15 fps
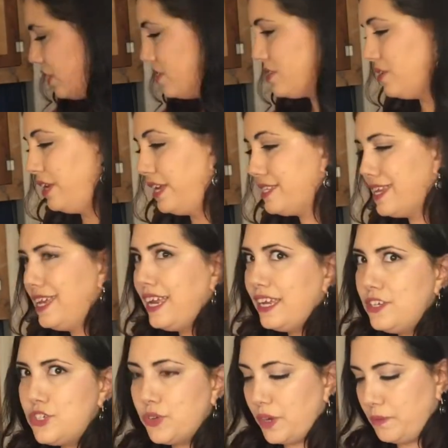so let's get
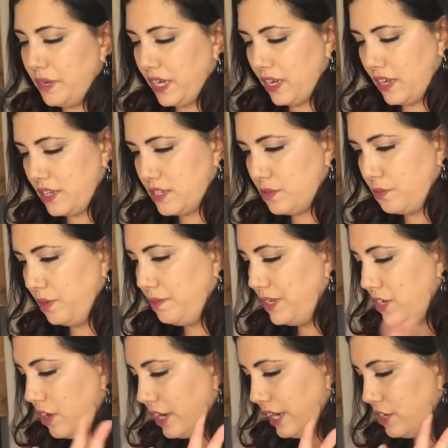into it because we've been
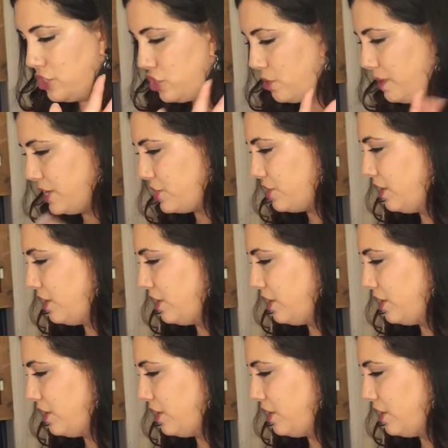talking so much.